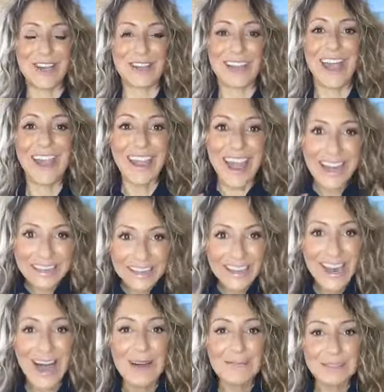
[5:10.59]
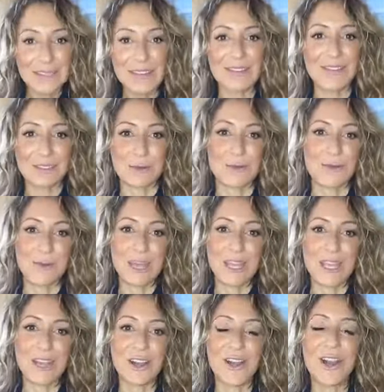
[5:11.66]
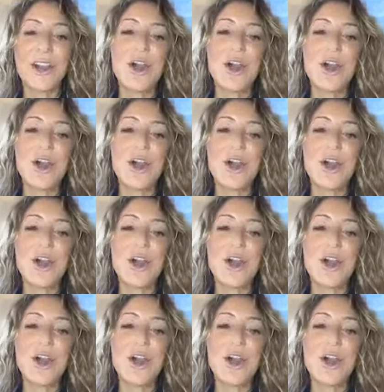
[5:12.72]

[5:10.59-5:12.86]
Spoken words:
Like, I cannot believe this was my year.